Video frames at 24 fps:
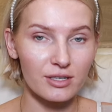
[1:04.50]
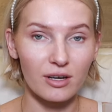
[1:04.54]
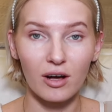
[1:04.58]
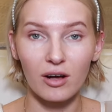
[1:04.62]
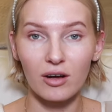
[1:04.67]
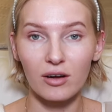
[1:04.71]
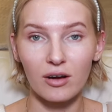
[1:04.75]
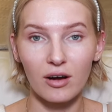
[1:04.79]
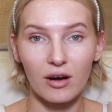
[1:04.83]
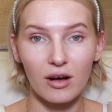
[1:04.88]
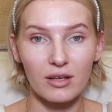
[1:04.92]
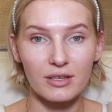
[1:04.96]

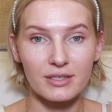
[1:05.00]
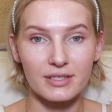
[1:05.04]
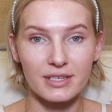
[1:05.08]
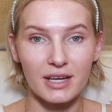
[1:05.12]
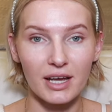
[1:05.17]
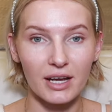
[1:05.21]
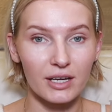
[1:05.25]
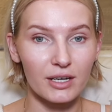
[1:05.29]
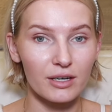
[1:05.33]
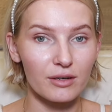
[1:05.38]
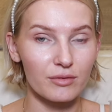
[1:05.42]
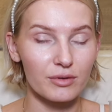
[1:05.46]
Alcohol is
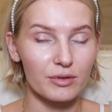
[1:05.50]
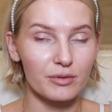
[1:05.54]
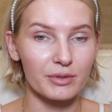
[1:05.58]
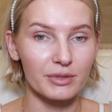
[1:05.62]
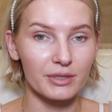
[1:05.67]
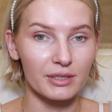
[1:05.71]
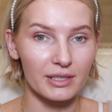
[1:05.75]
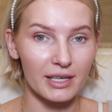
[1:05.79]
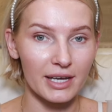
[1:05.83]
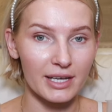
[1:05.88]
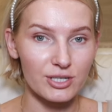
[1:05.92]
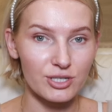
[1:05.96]
not gonna ruin
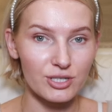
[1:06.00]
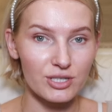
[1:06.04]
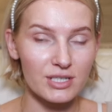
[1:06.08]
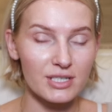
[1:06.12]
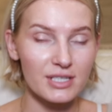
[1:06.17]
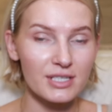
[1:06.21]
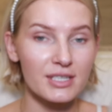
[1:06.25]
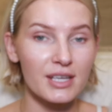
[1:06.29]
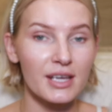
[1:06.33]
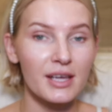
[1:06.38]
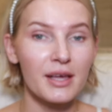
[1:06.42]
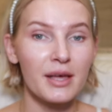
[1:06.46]
the
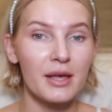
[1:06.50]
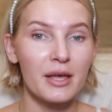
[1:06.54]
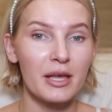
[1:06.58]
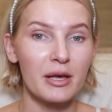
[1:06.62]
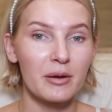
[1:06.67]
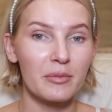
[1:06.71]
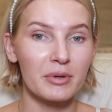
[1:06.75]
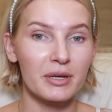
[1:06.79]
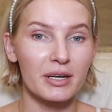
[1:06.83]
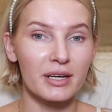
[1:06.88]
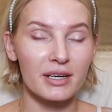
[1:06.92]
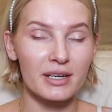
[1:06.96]
lashes,
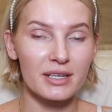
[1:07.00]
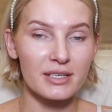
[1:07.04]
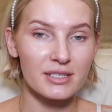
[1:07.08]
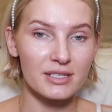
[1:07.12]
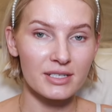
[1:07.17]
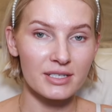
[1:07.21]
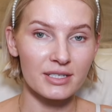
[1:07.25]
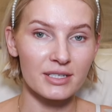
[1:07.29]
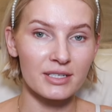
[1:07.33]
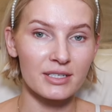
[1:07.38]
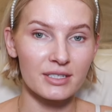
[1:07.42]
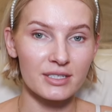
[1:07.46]
but it is
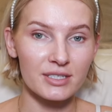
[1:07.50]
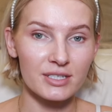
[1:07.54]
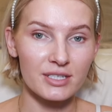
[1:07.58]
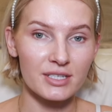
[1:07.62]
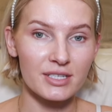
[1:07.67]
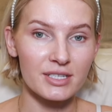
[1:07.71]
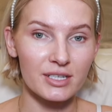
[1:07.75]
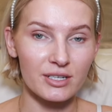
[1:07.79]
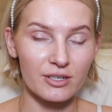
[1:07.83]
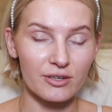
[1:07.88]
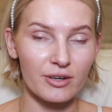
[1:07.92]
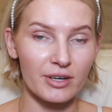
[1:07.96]
gonna
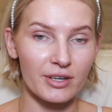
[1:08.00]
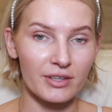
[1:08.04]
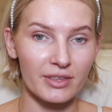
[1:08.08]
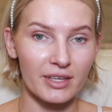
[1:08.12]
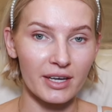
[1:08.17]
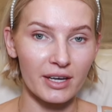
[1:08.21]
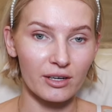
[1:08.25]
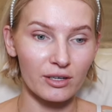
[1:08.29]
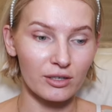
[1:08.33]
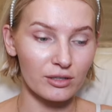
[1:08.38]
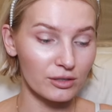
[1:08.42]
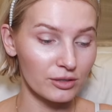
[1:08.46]
disintegrate
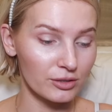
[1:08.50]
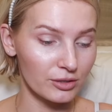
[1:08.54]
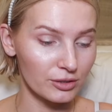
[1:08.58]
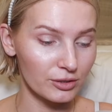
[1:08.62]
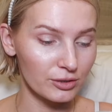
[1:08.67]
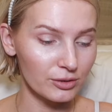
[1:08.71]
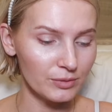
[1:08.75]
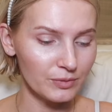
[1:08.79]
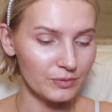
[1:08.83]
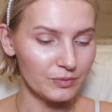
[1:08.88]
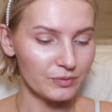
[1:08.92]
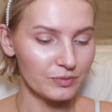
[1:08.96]
that
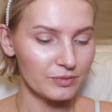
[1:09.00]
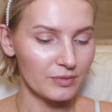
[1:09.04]
glue.